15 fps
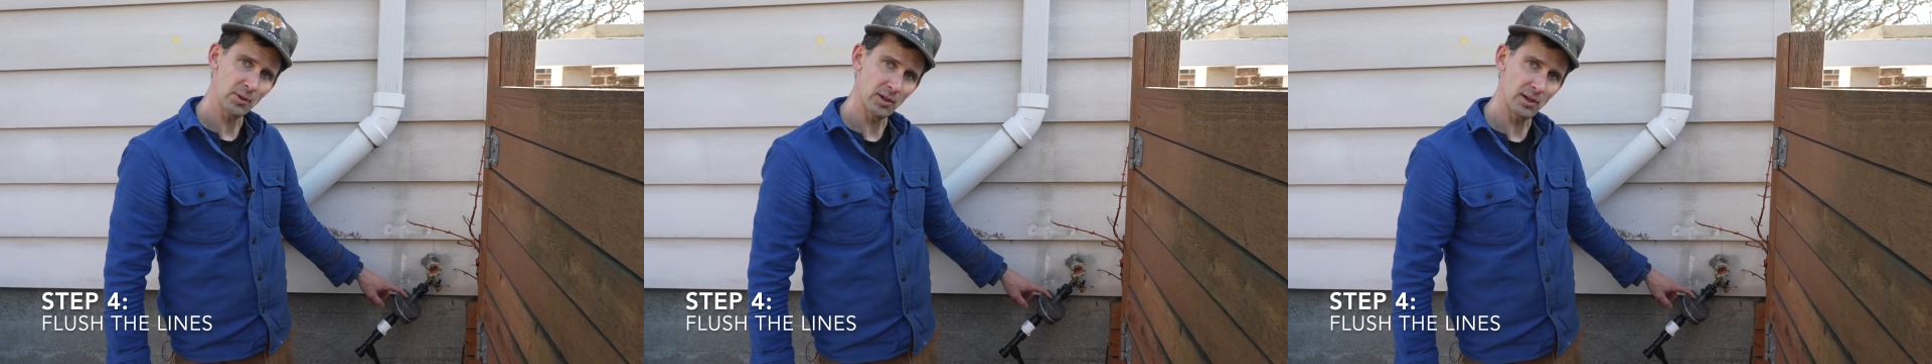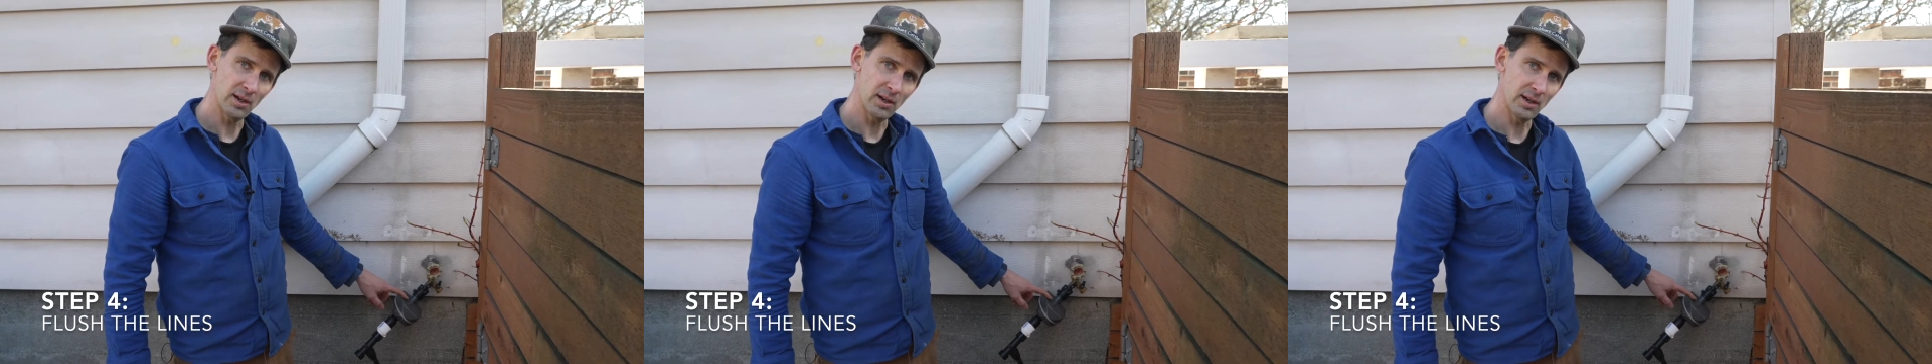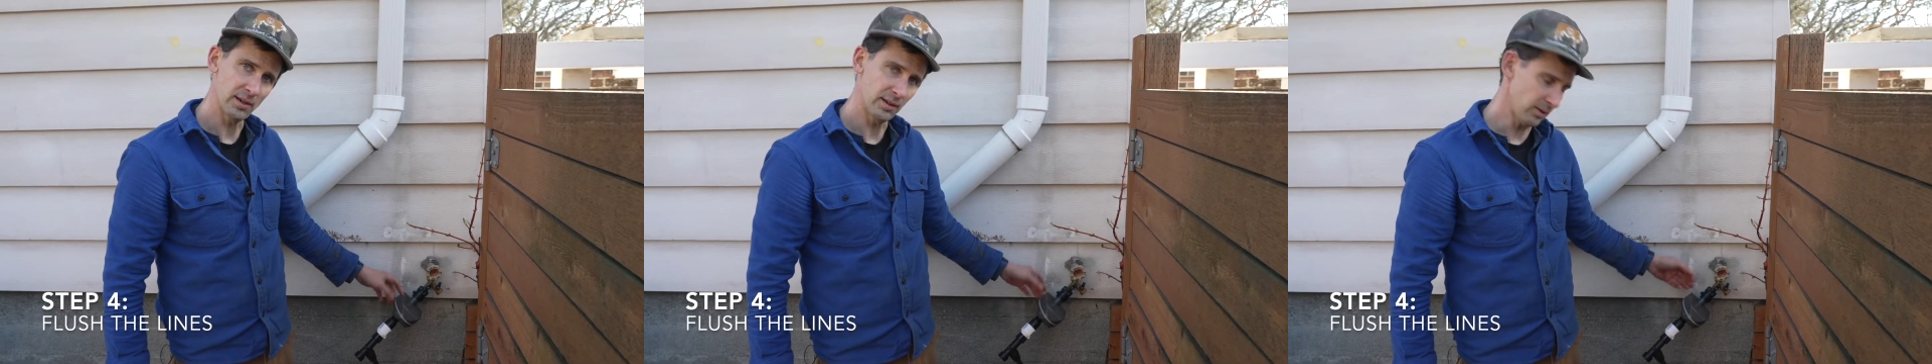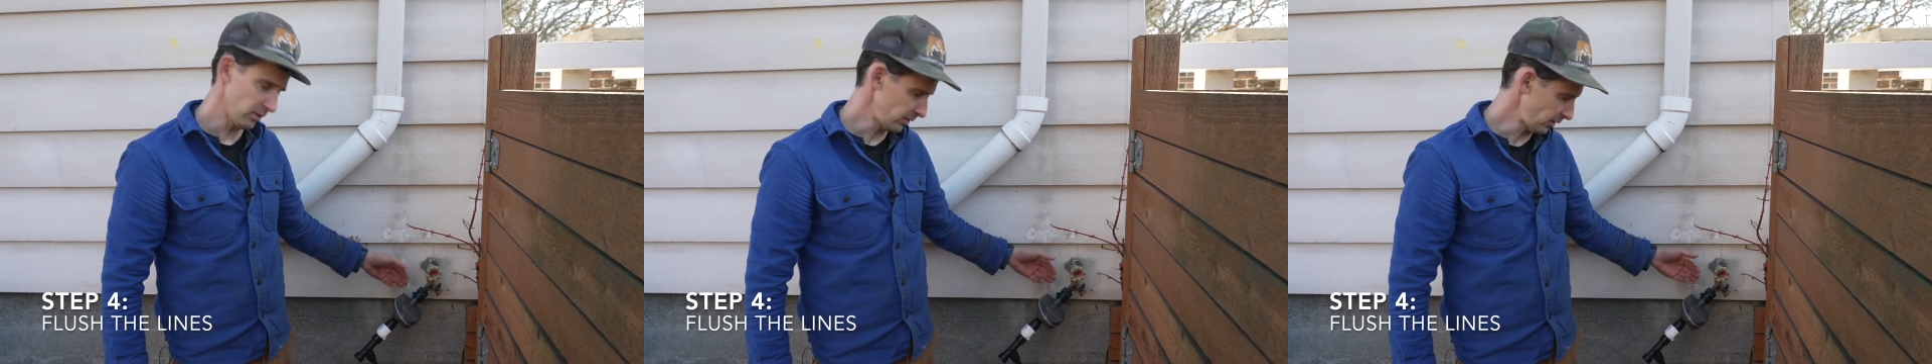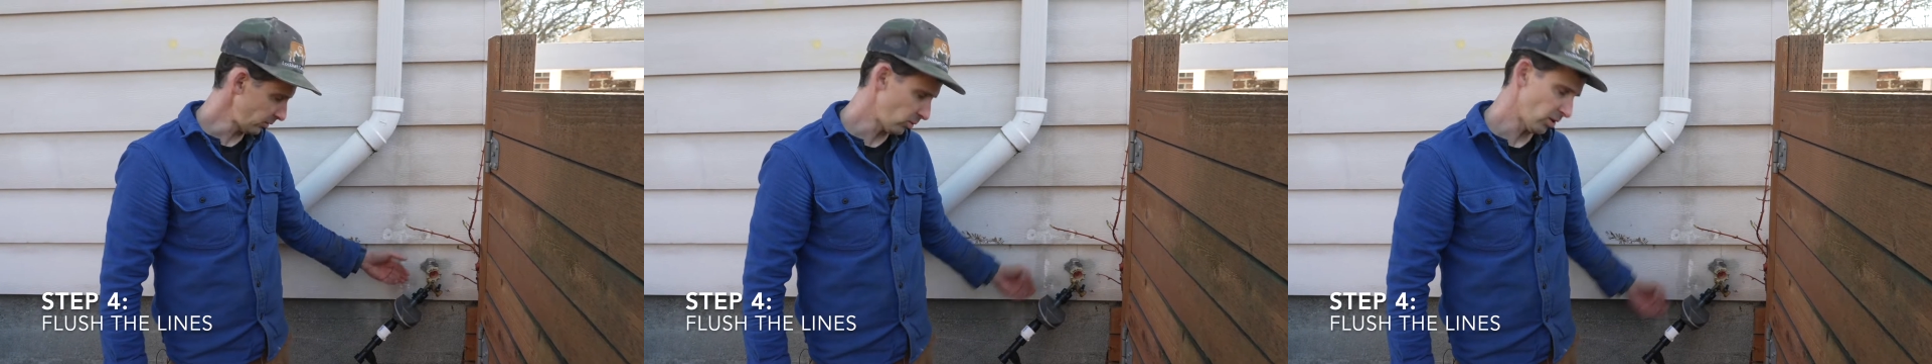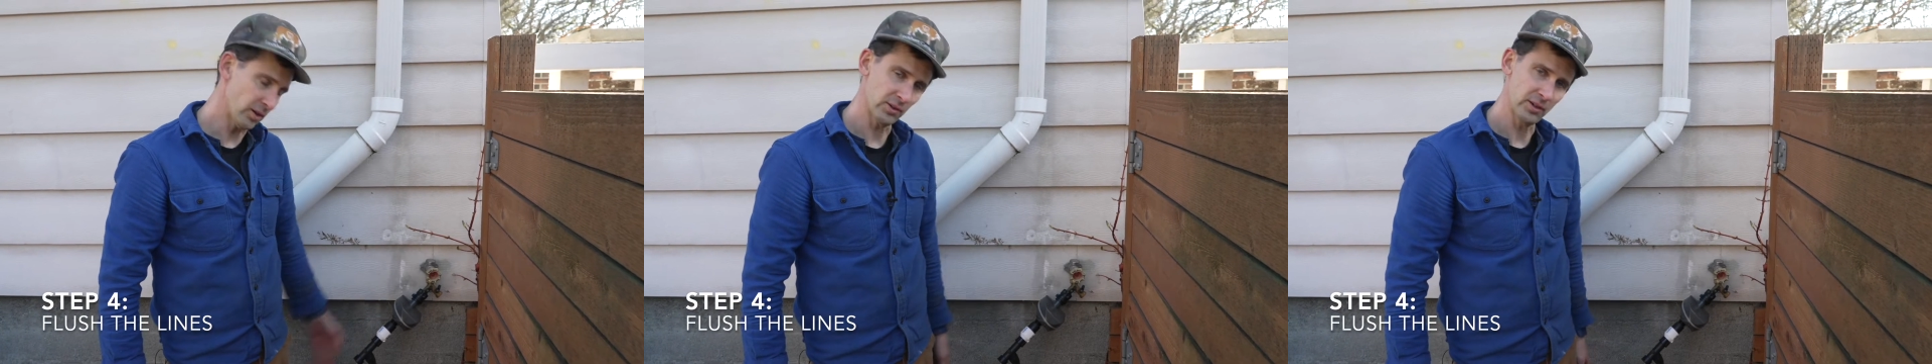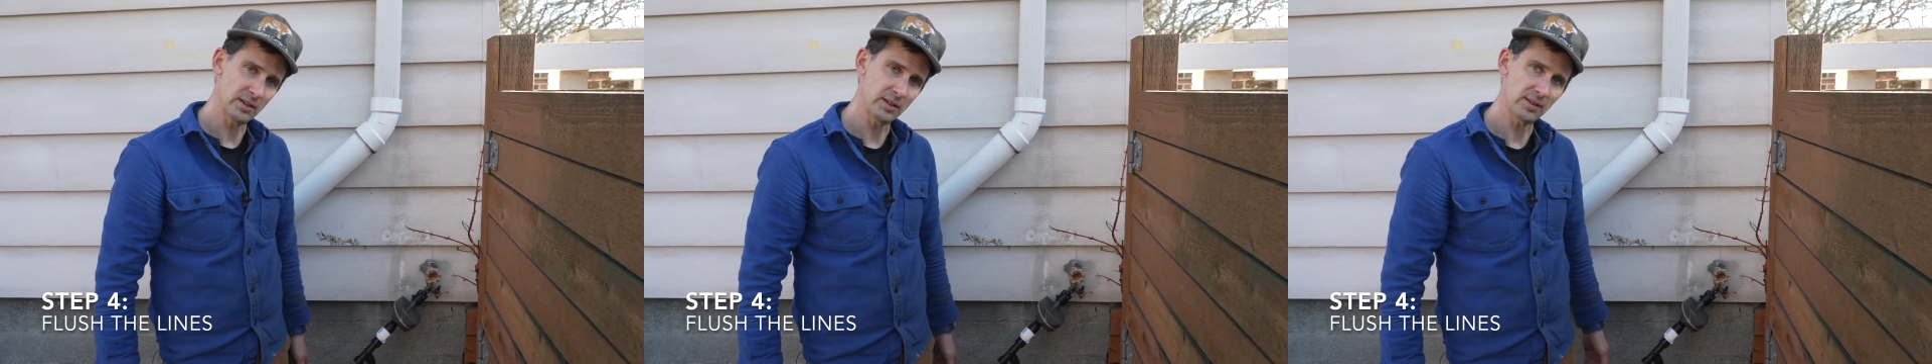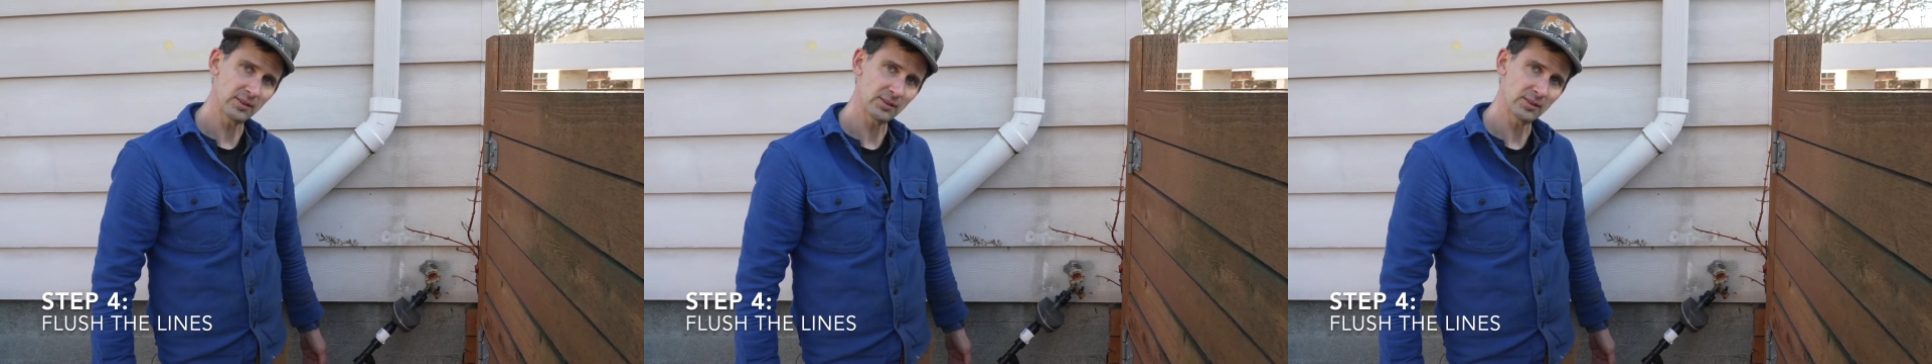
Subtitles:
on, it'll let water into the